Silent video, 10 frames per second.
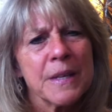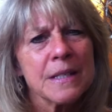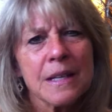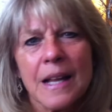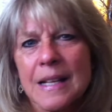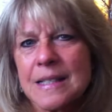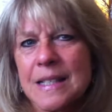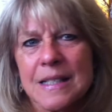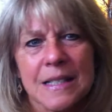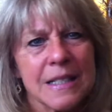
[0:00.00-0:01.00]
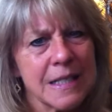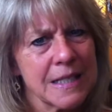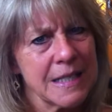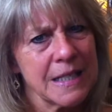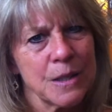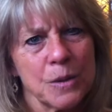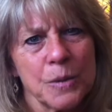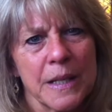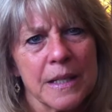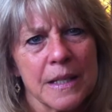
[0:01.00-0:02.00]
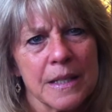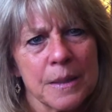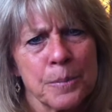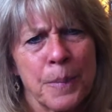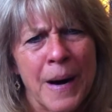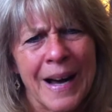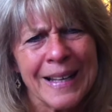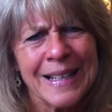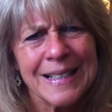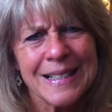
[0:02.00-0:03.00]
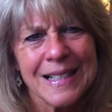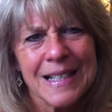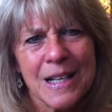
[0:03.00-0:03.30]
This class doesn't just deal with bodies,